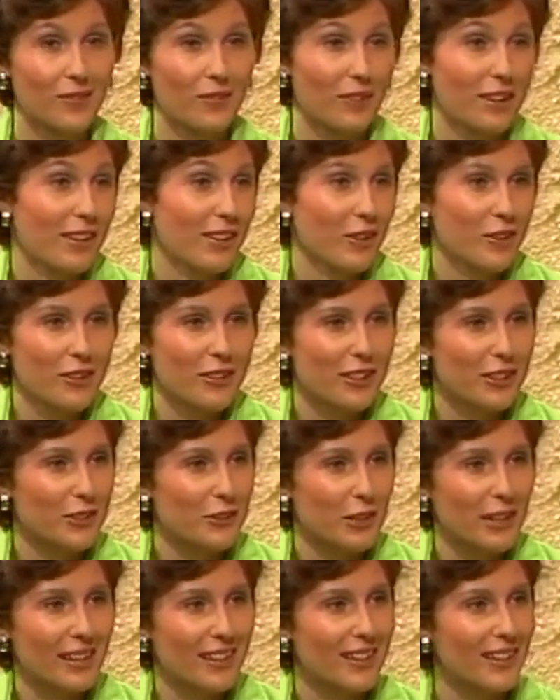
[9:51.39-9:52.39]
Well, the only thing a
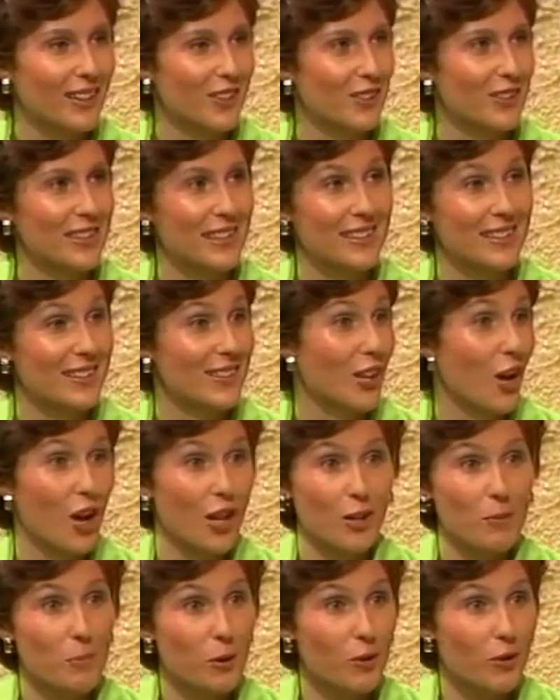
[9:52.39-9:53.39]
train conductor says is
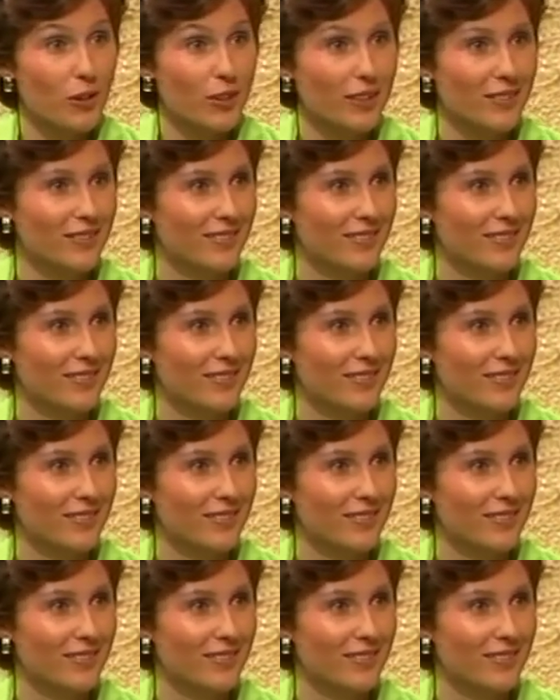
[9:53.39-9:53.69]
all aboard.